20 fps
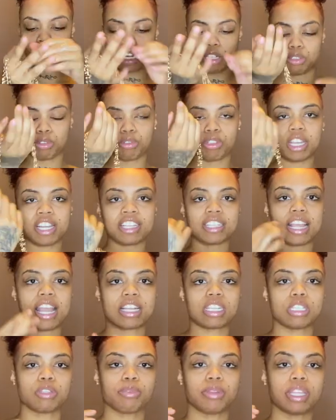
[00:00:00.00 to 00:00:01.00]
The two chain is
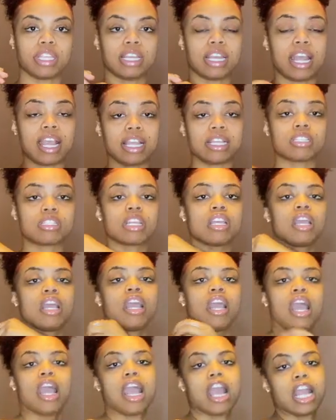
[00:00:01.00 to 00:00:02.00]
actually really nice,
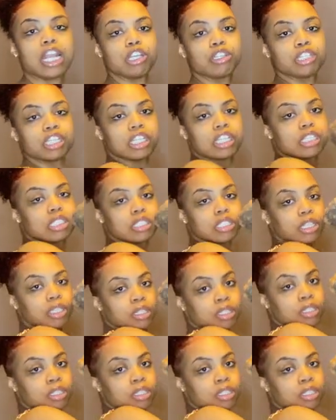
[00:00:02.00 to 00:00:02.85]
and you just,